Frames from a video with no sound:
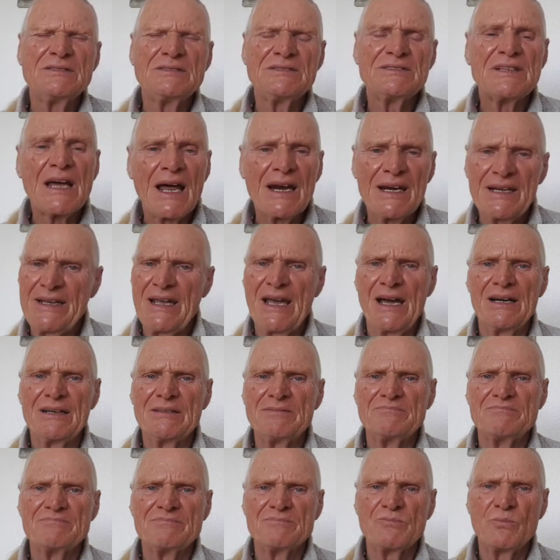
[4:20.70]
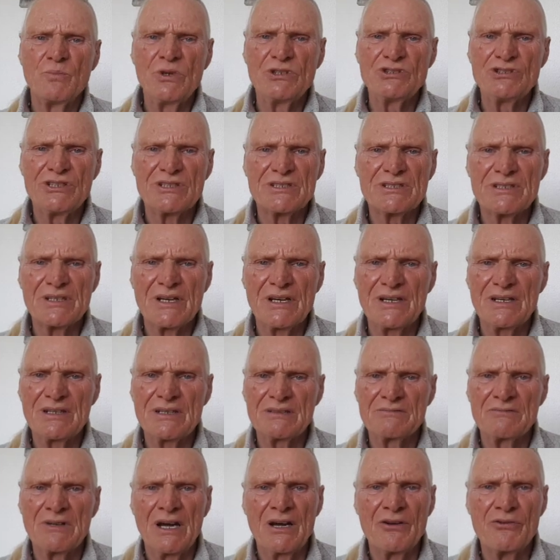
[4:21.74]
dalia, which is like
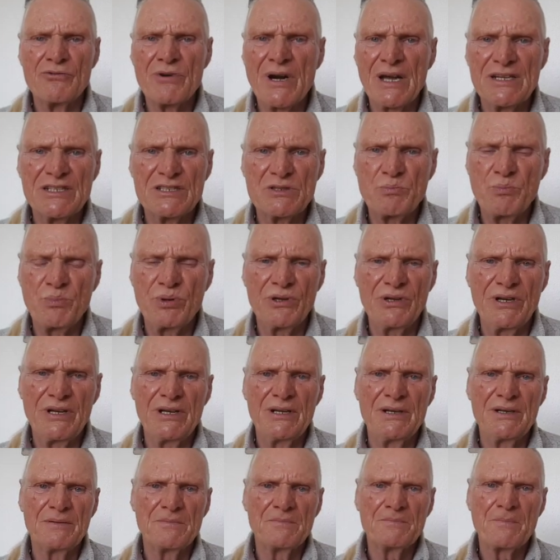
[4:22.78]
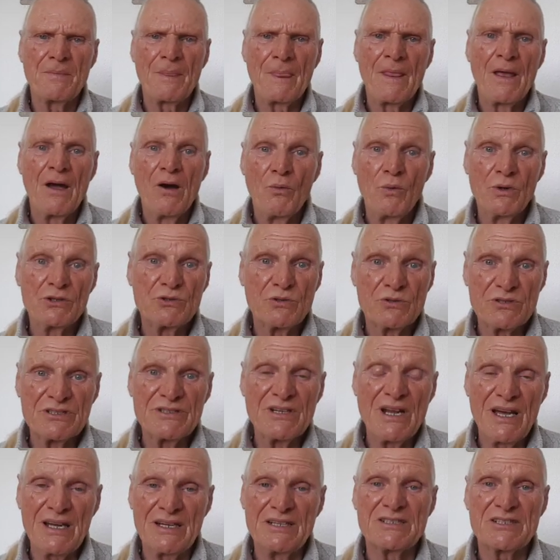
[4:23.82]
a rice pudding, which was
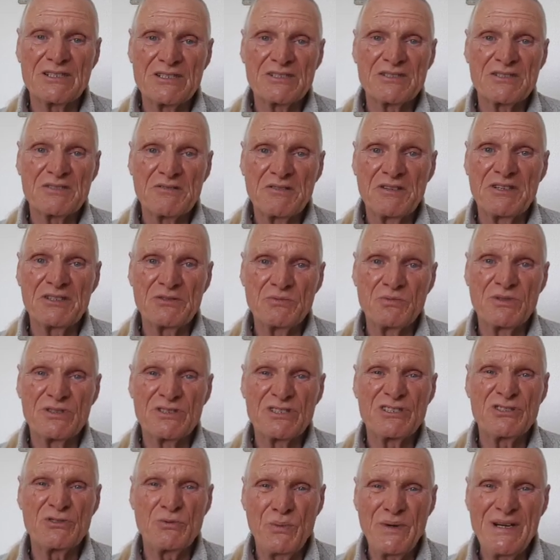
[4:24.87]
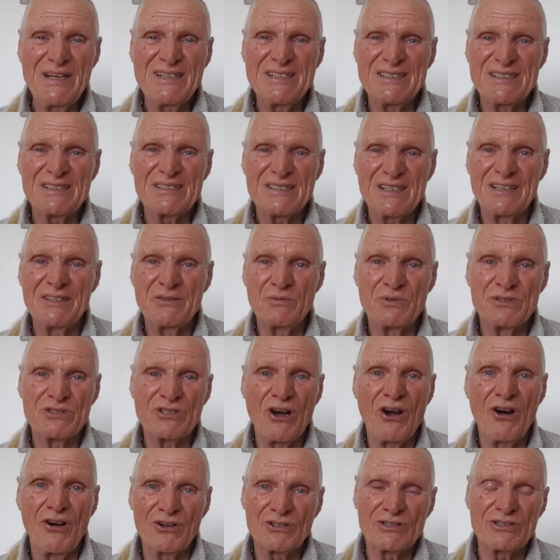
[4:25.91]
nice. It was sweet and it was
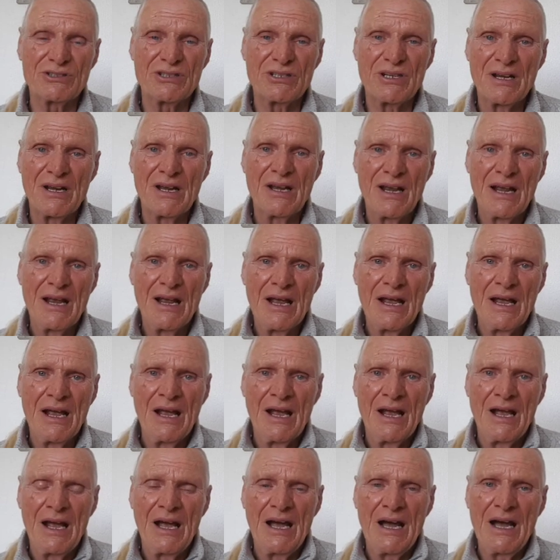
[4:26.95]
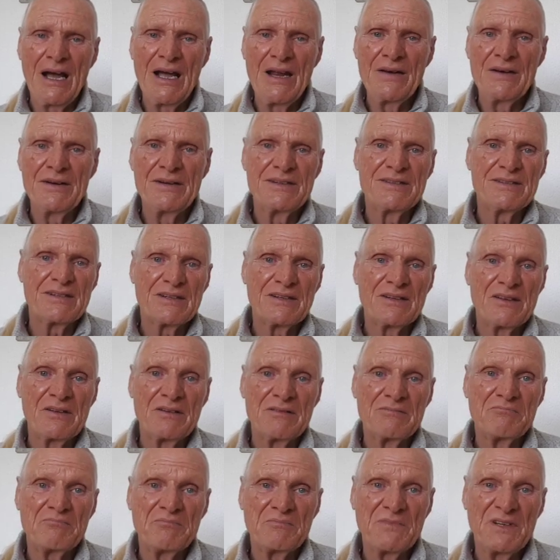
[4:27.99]
hot, and
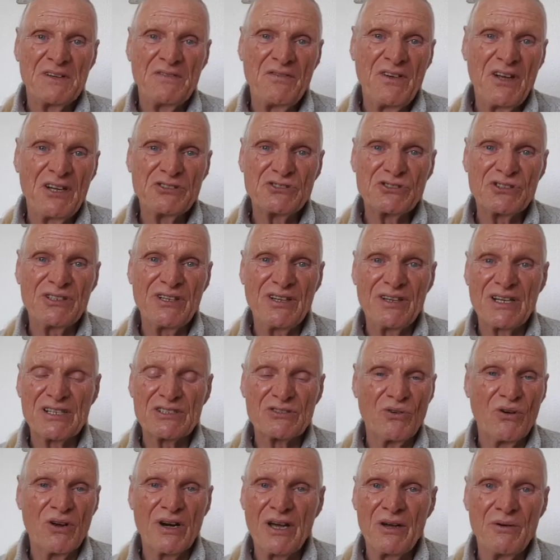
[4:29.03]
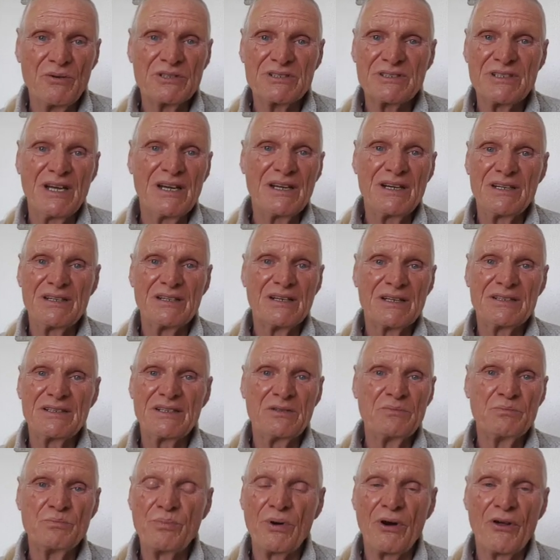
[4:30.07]
eventually that's all I was getting. I
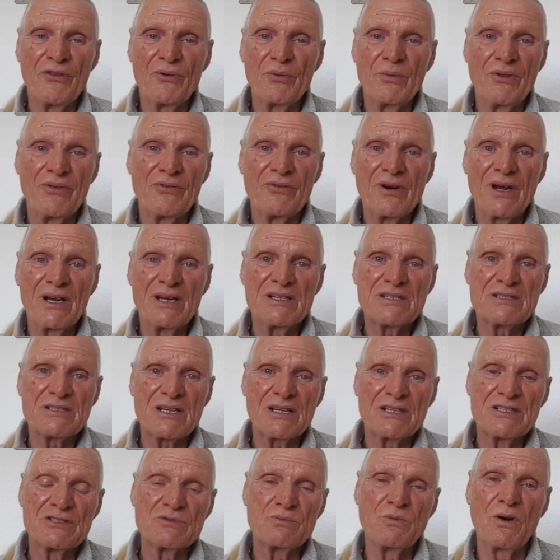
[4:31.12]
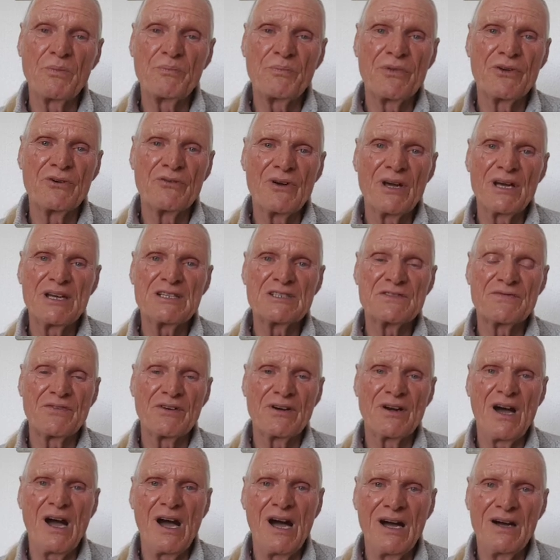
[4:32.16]
didn't bother with rice. I swapped the rice for
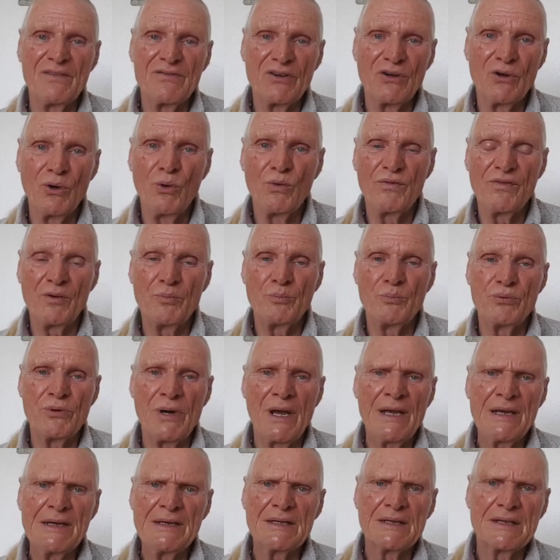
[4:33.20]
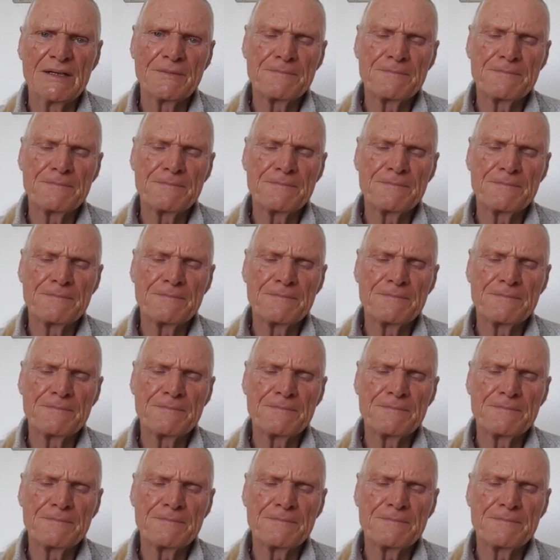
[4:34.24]
a half a loaf of bread,